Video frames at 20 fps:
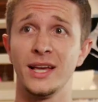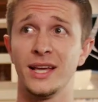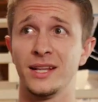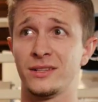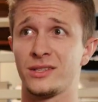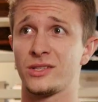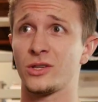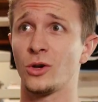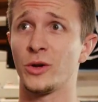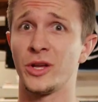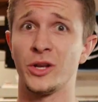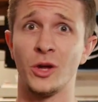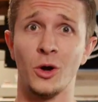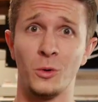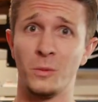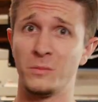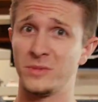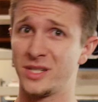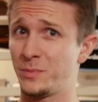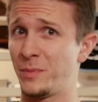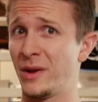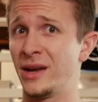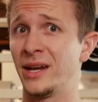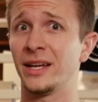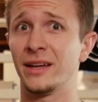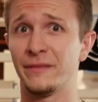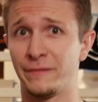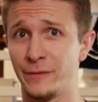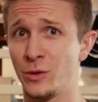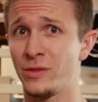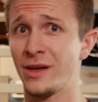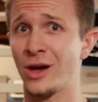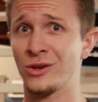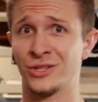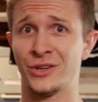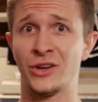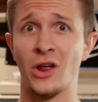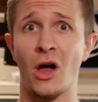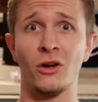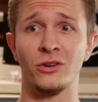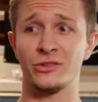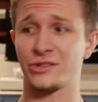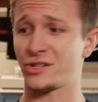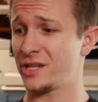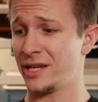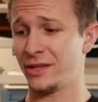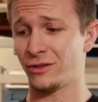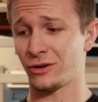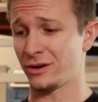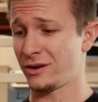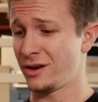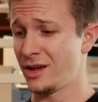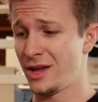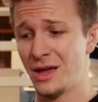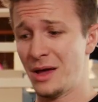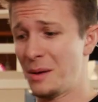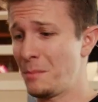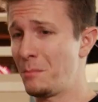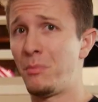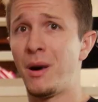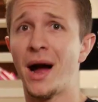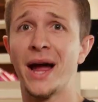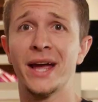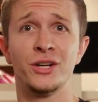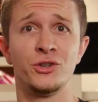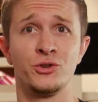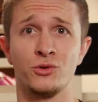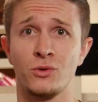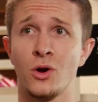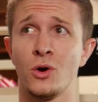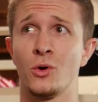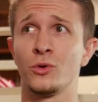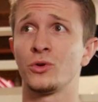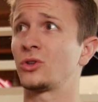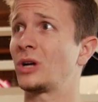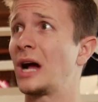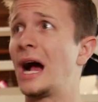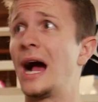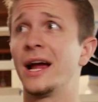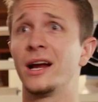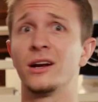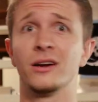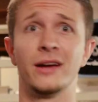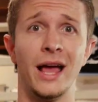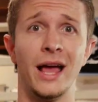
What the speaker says: And so, spending a few $1,000s to either buy a drone or hire a